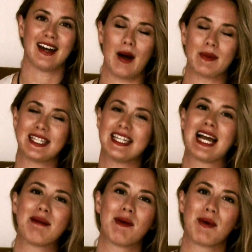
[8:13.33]
I'll be
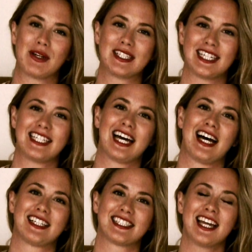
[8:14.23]
sending out my bonus
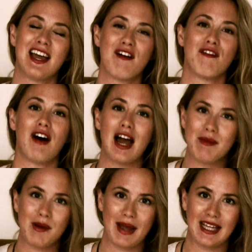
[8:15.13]
details
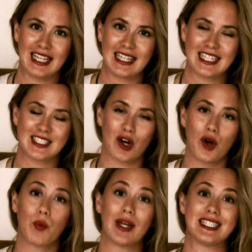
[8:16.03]
via my mailing list
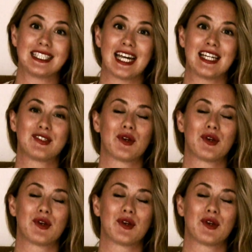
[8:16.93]
on Wednesday,